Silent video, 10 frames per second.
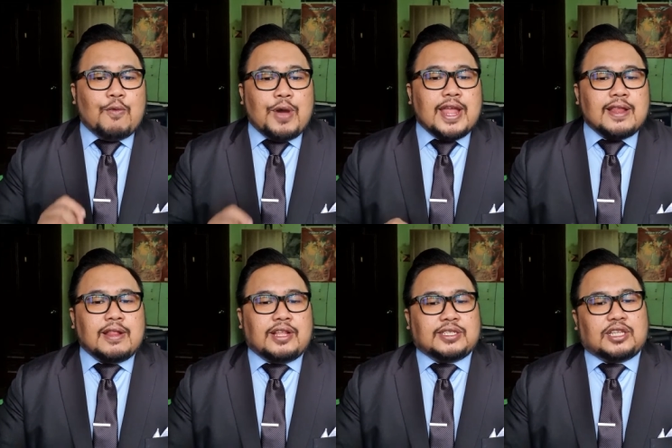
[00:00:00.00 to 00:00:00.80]

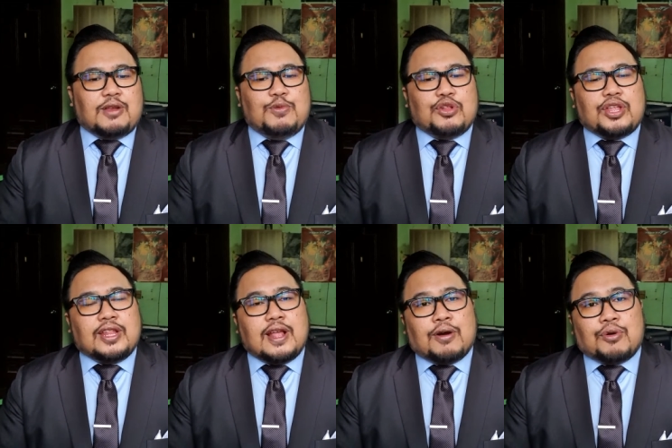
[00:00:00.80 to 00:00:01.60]
when
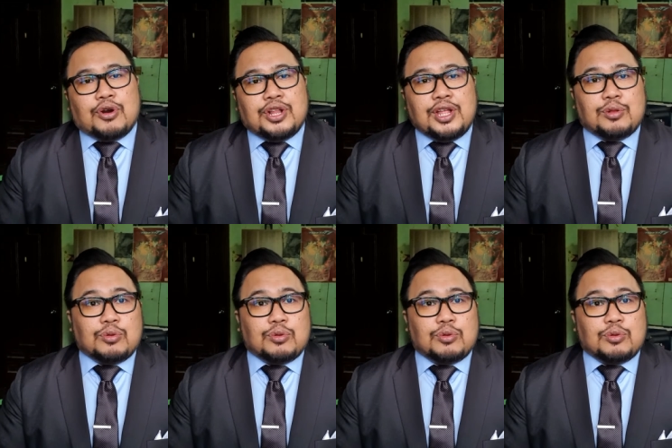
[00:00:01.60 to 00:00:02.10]
distributed according